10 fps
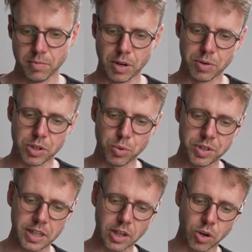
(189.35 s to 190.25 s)
we're
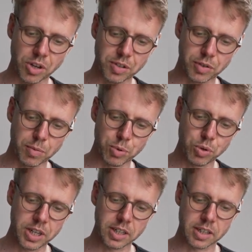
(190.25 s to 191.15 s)
reducing the cost of
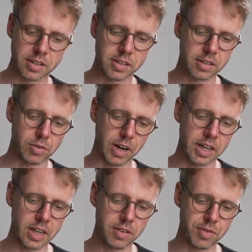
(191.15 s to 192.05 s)
computing this
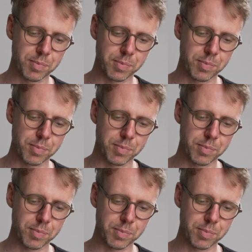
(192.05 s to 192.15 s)
gradient from